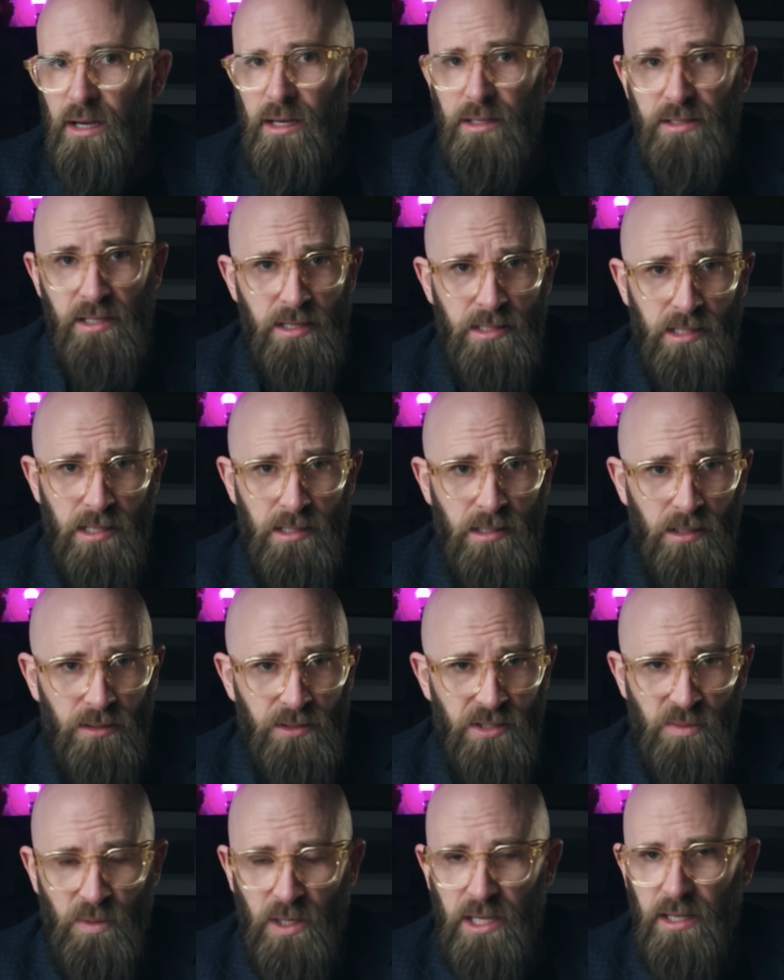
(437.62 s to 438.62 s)
RGC
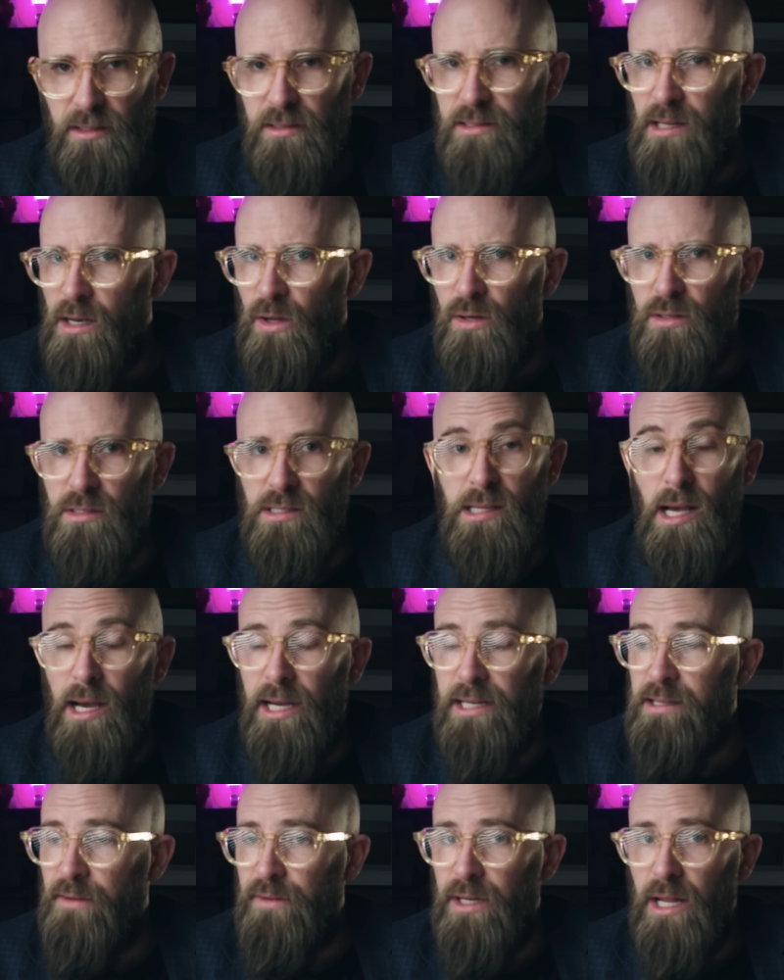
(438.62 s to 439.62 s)
soldiers were killed
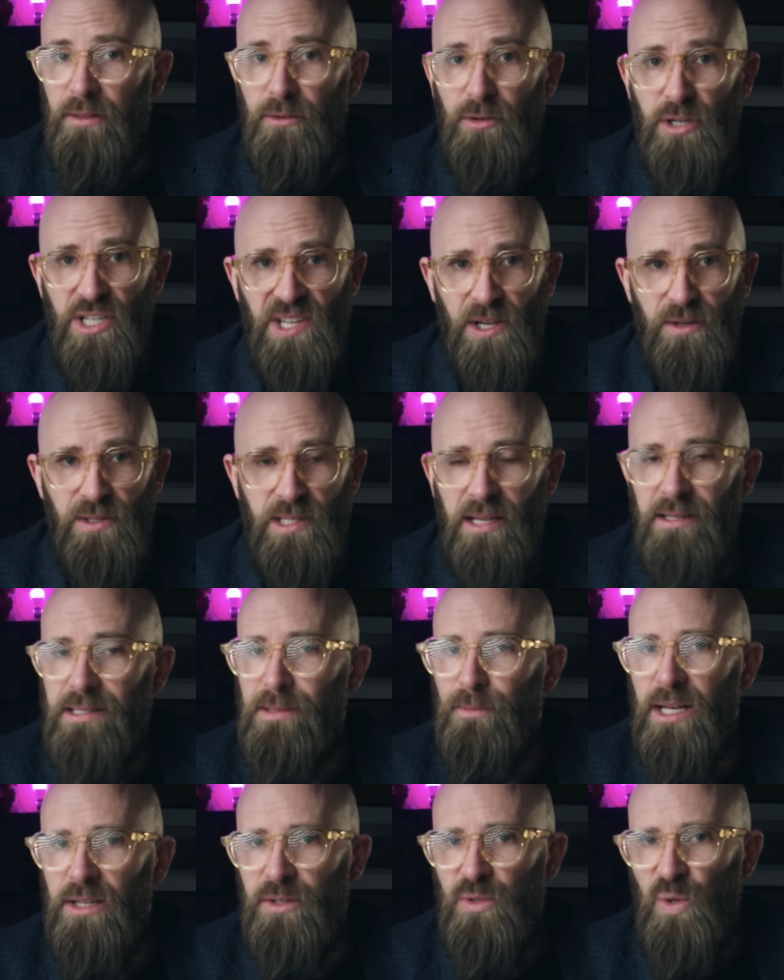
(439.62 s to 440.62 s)
alongside seven other
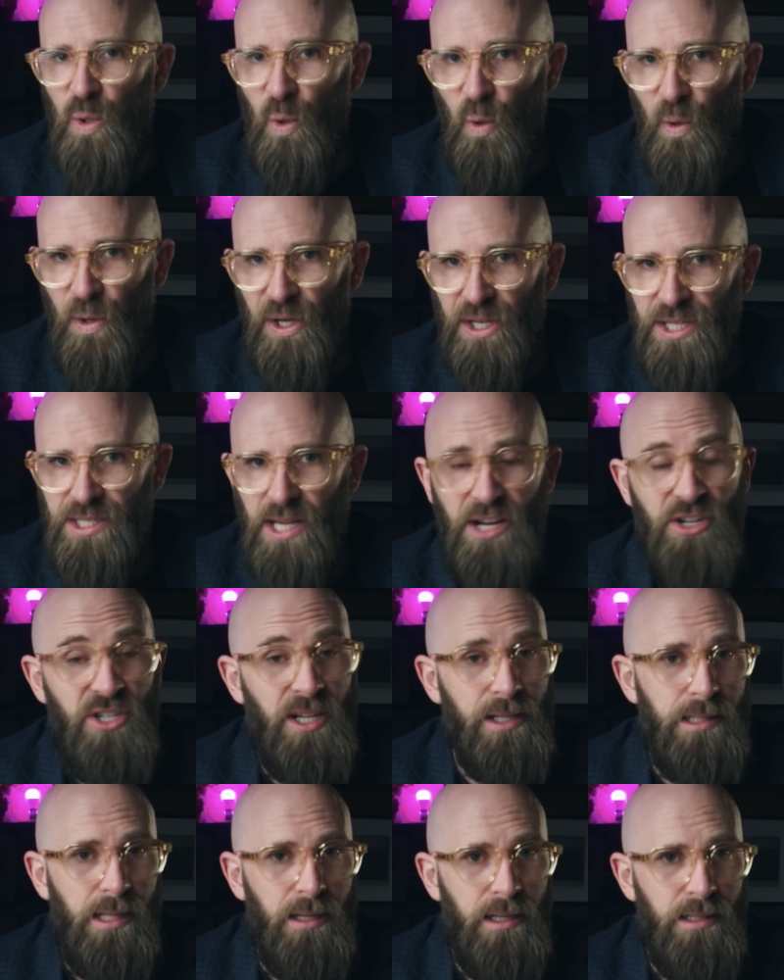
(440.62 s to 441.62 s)
associates, military
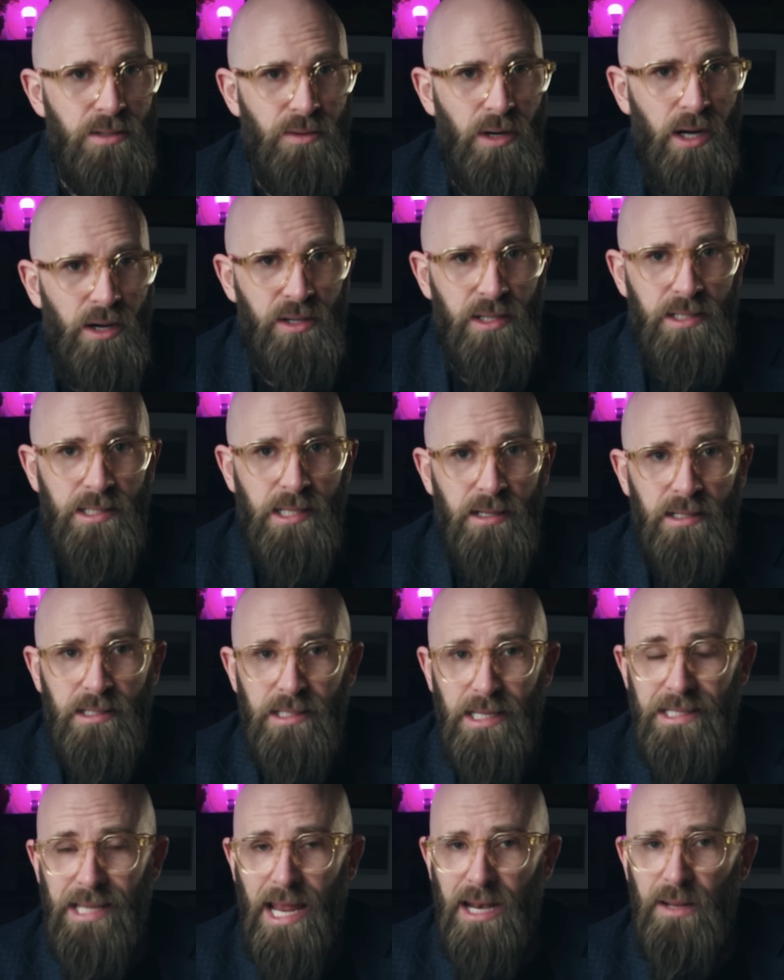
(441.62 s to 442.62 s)
organizations that Israel
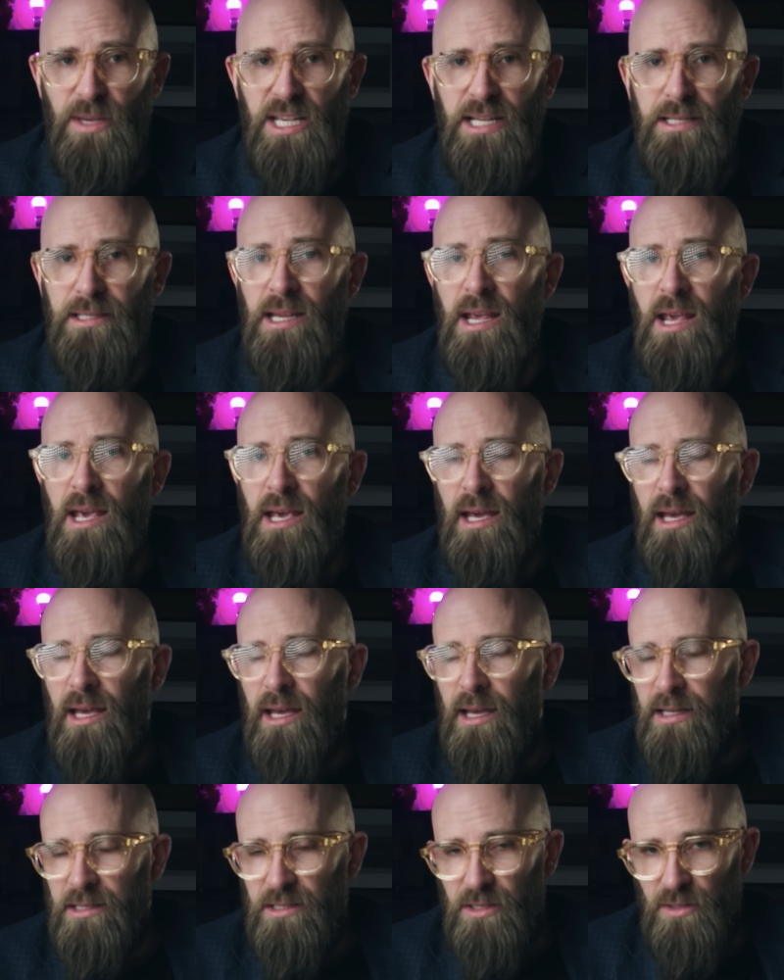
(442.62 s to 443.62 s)
considers its enemies,
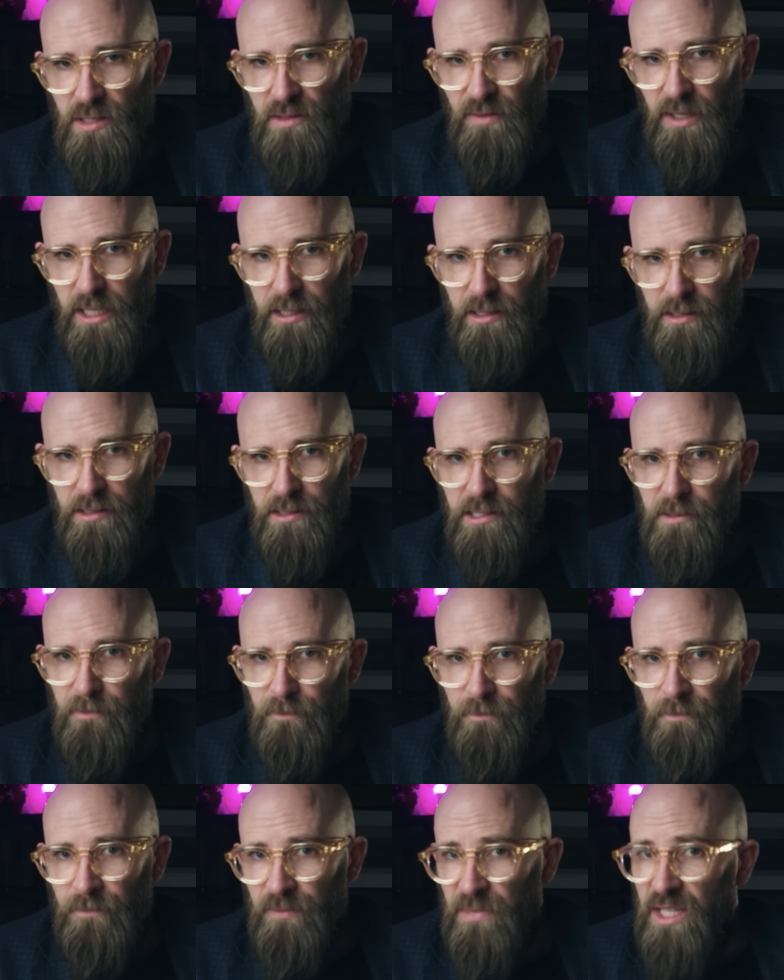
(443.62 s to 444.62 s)
and two civilians.
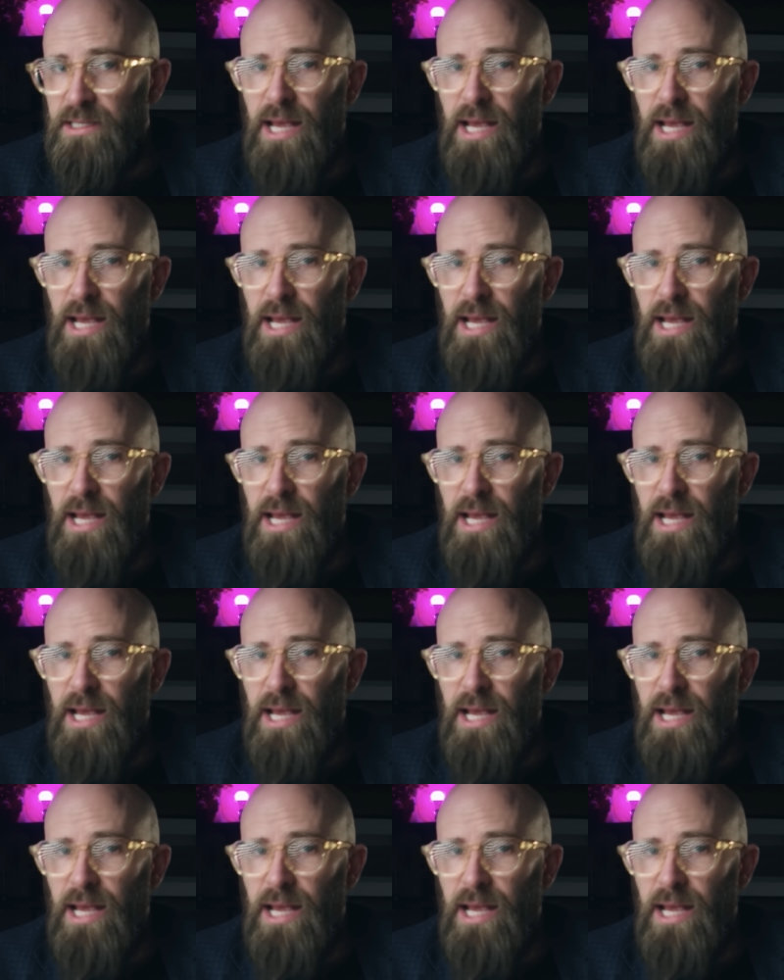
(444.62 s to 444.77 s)
The